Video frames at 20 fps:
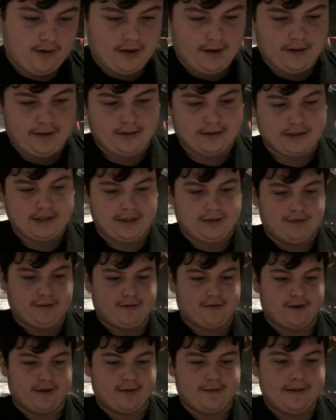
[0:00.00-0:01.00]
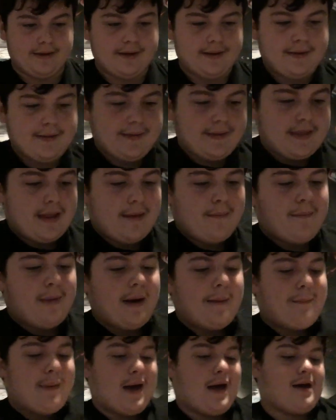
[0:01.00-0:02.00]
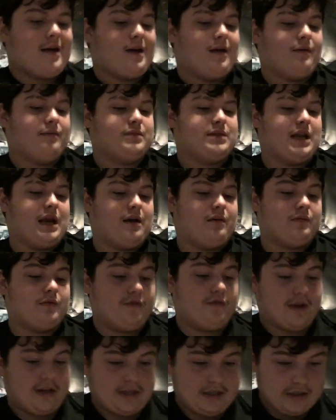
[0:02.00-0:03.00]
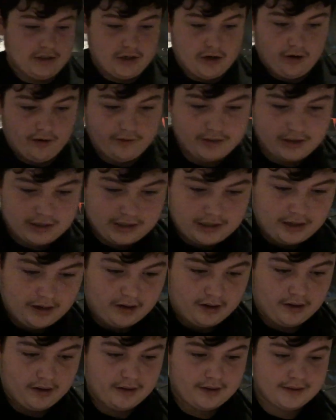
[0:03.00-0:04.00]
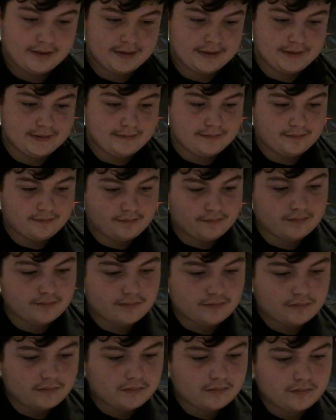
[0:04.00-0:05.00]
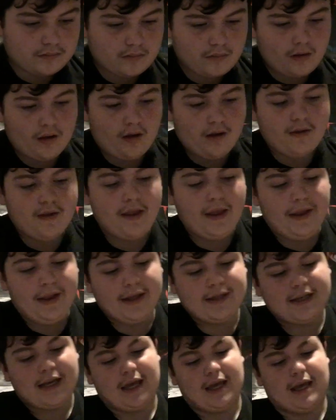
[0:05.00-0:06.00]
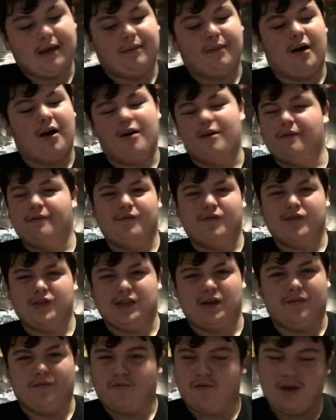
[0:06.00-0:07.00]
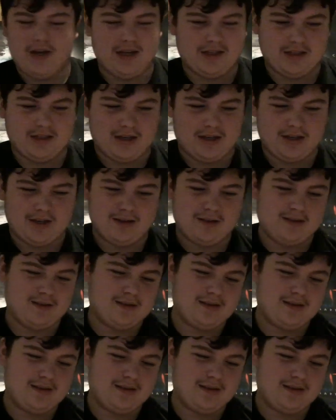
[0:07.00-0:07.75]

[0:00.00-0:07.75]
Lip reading: Then Backpacker comes and helps fix the Jarvis's car, and then they take him home for some reason.